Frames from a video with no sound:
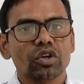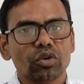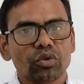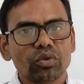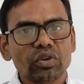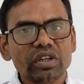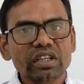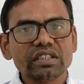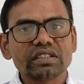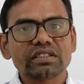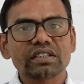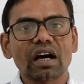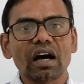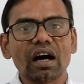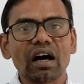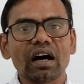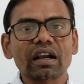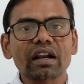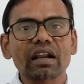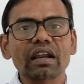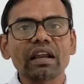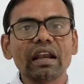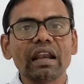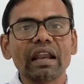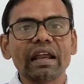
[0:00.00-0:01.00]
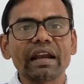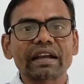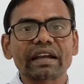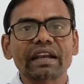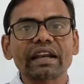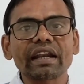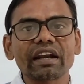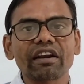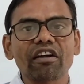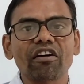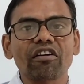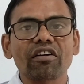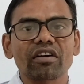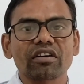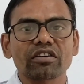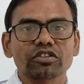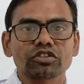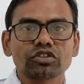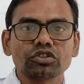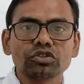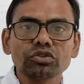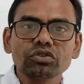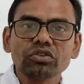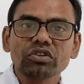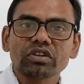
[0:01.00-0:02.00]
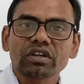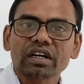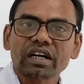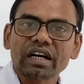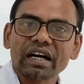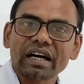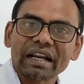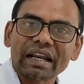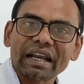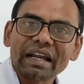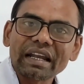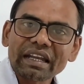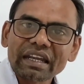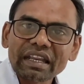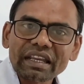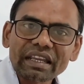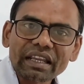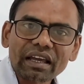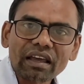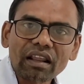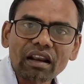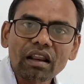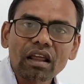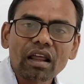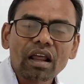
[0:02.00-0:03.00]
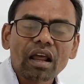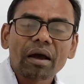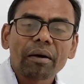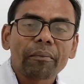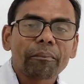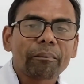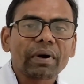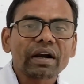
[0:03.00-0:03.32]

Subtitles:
which are related to current year